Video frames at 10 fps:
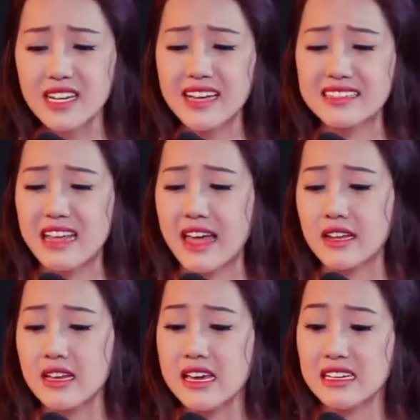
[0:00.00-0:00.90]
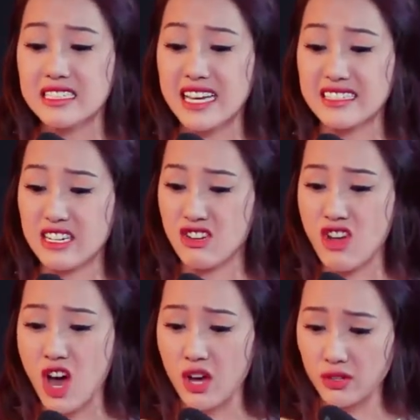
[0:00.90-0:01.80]
I said. Dad said
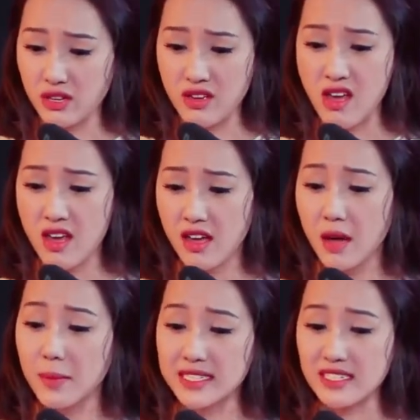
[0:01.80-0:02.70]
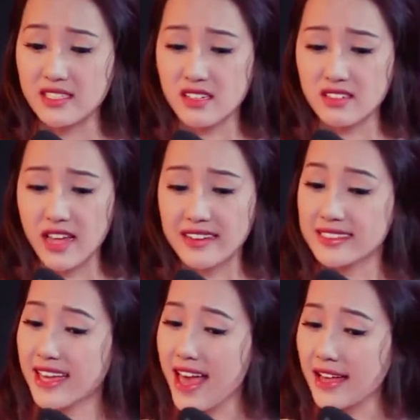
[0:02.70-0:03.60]
no. My sister said,
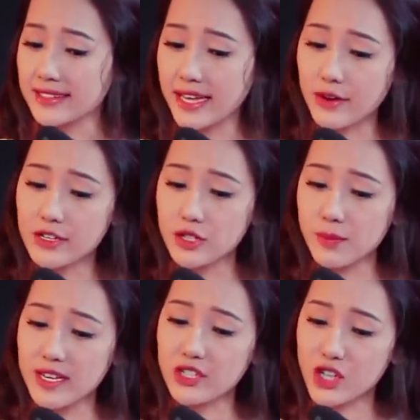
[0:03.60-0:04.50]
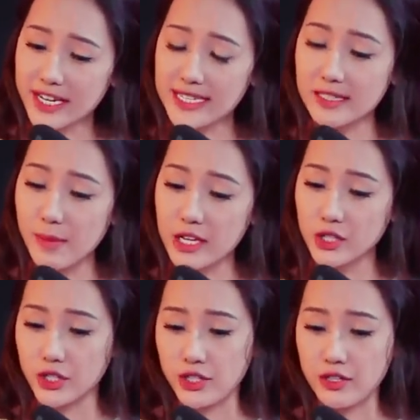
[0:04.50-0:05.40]
"Dad, tell her to be a Chinese
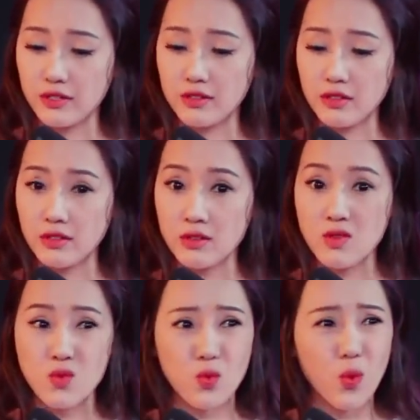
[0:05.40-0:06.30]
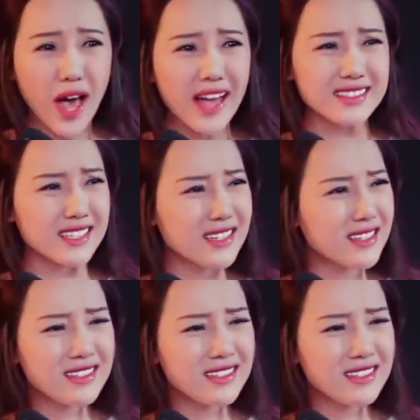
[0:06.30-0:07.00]
major." What?